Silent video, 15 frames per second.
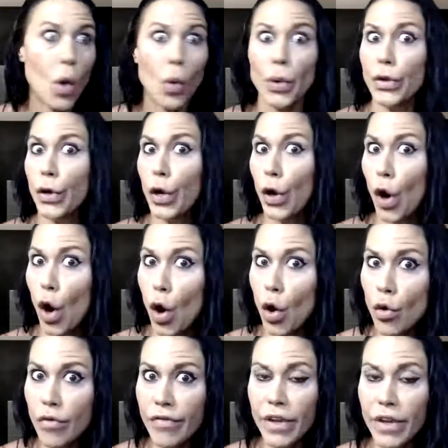with
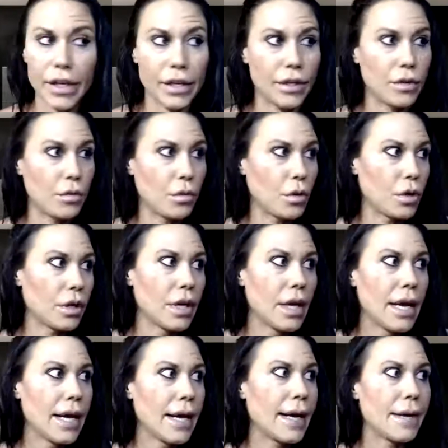COVID or
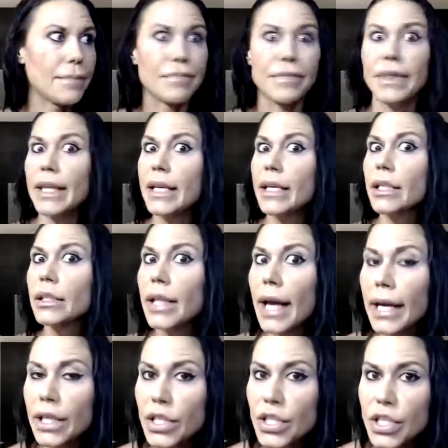the
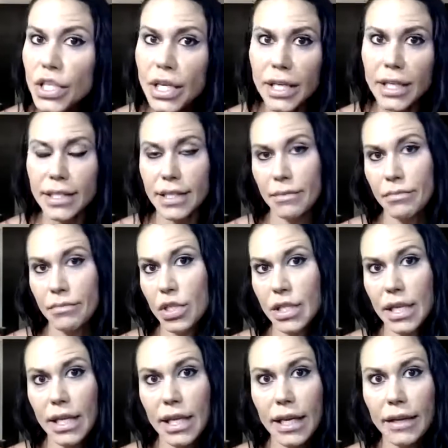elections. I'm just
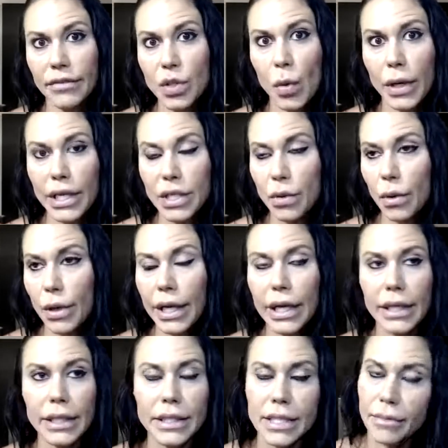thinking of
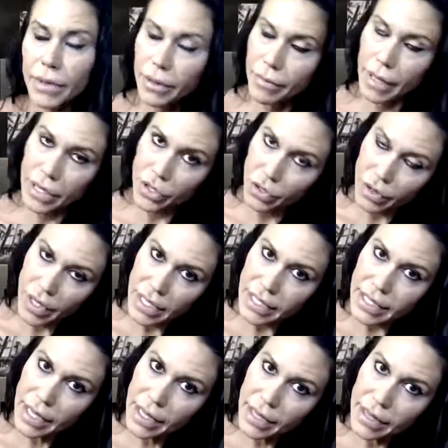2020 and some of the major
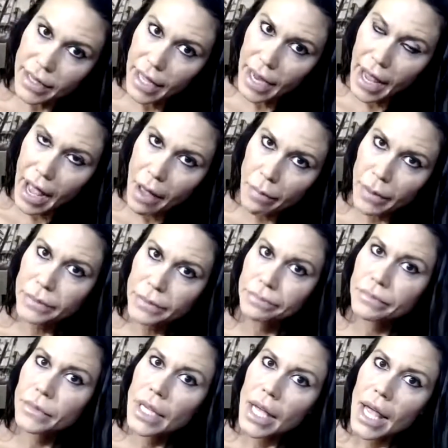things that happen.
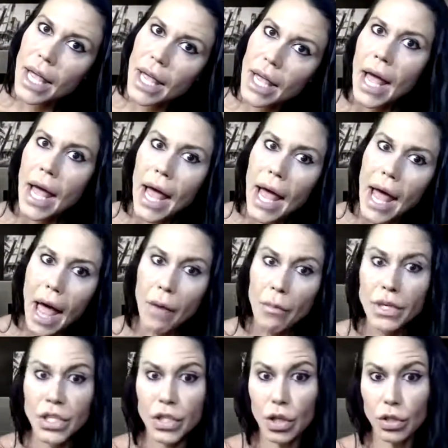And we
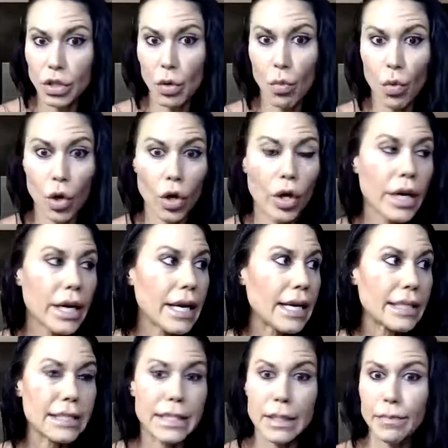start to worry
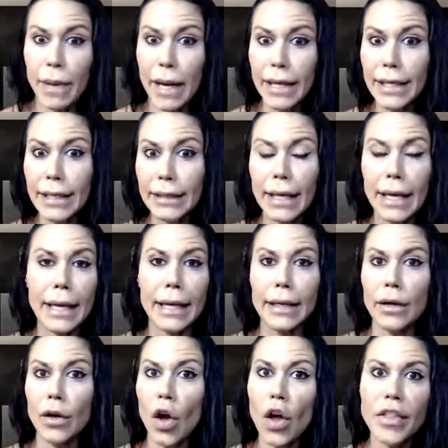and speculate
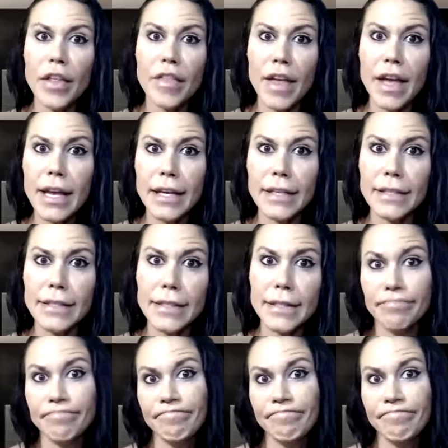and all the things.